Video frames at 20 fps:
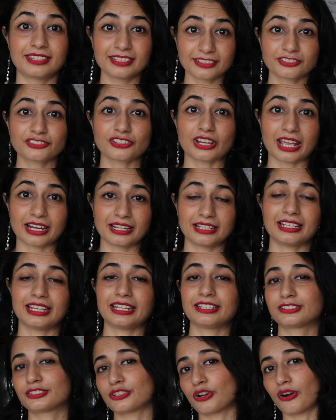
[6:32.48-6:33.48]
This channel
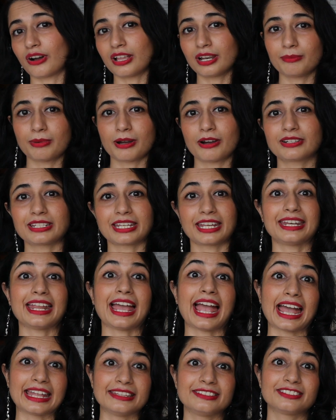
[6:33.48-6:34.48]
is all about
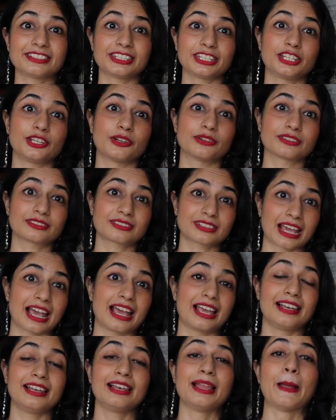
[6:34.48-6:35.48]
enhancing your
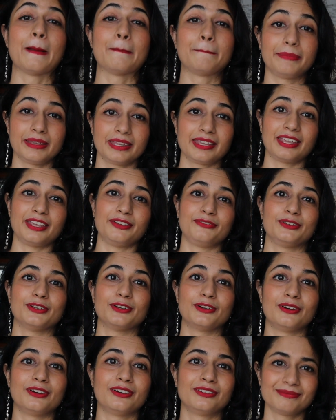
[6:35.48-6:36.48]
style,
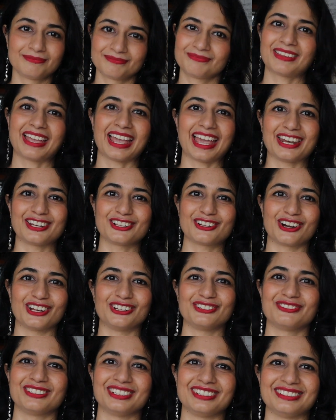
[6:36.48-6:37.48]
behavior, and
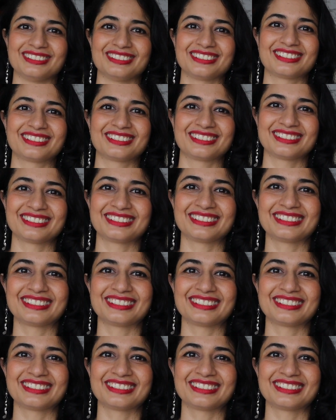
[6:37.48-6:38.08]
confidence.